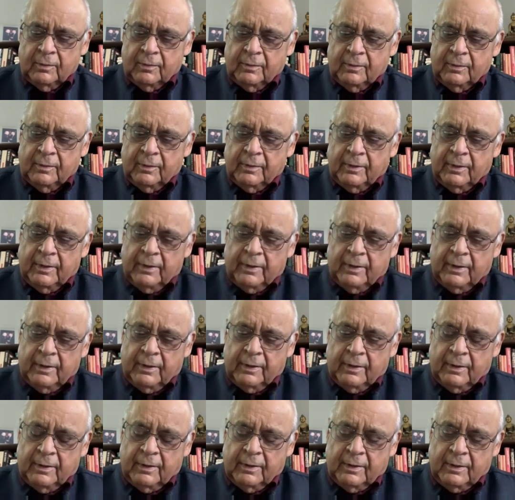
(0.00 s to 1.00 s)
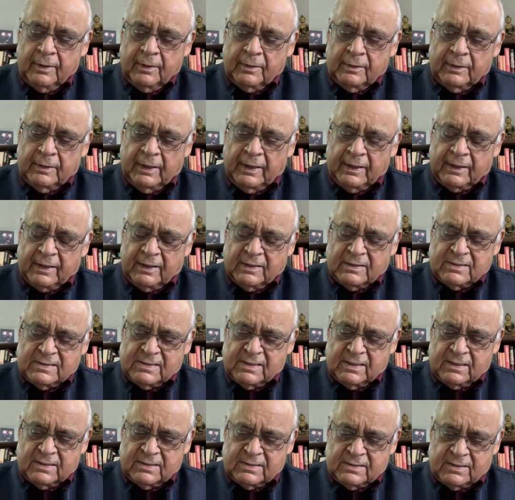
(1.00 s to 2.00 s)
You know,
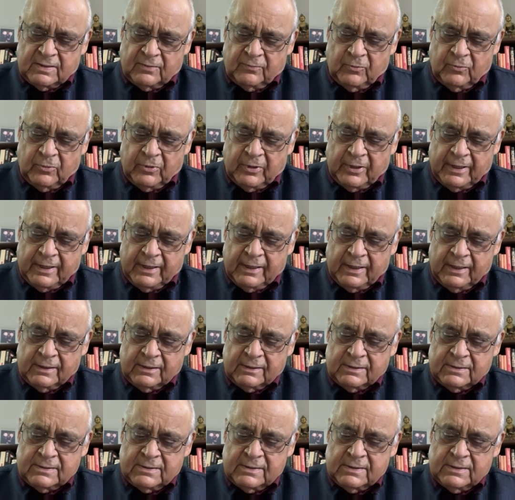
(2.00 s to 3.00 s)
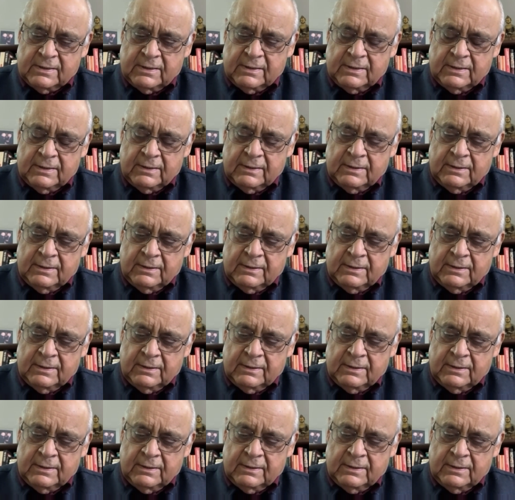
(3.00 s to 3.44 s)
like I said somewhere else,